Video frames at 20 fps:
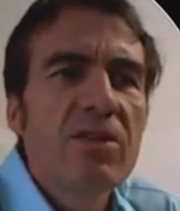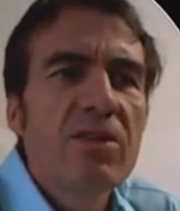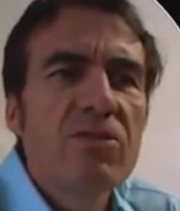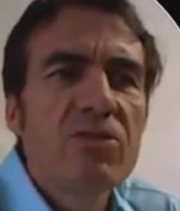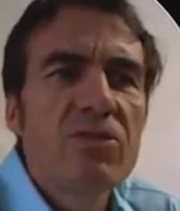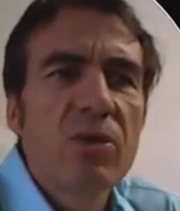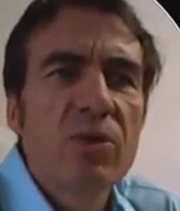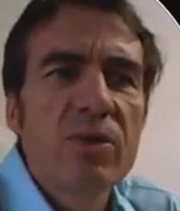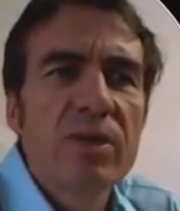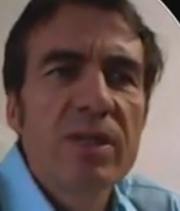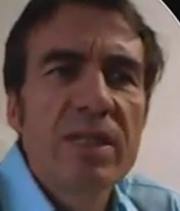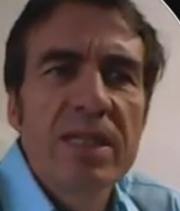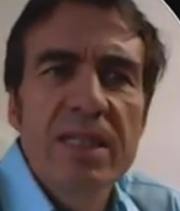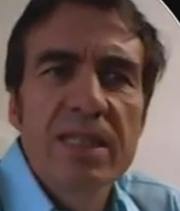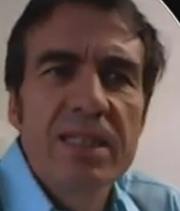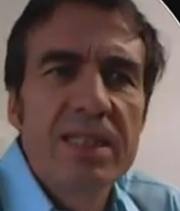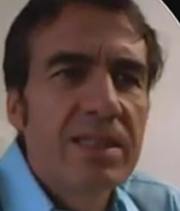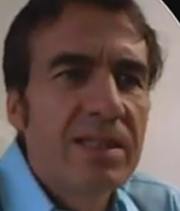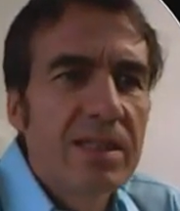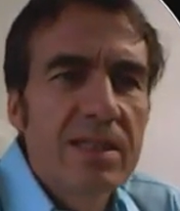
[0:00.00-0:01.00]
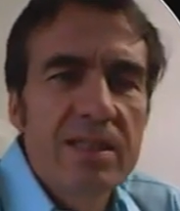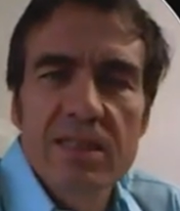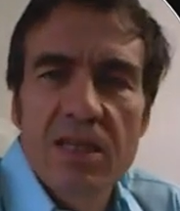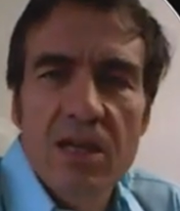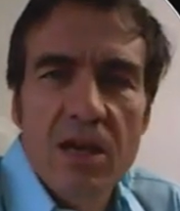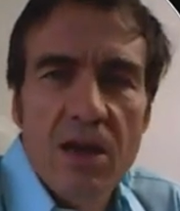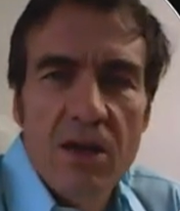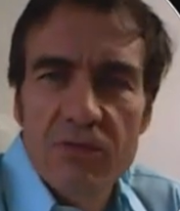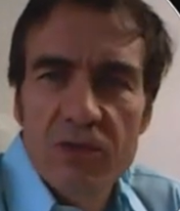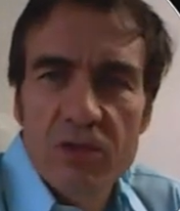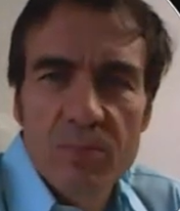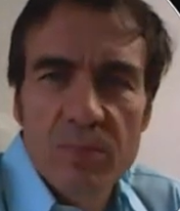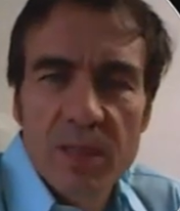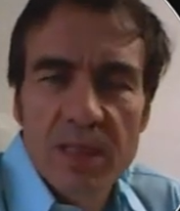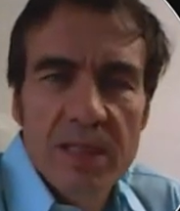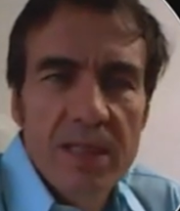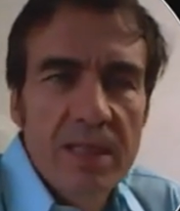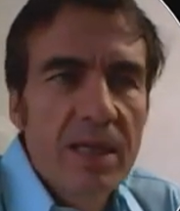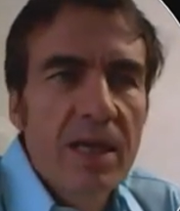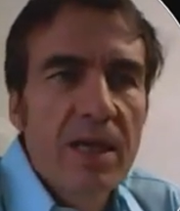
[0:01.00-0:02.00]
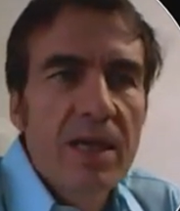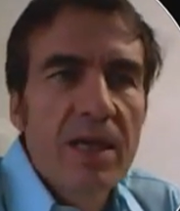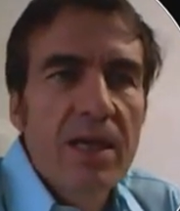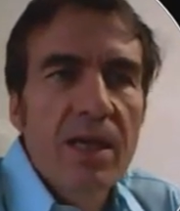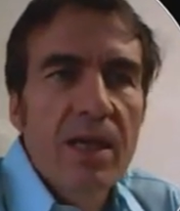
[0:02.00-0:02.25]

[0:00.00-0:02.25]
You don't need this comfortably.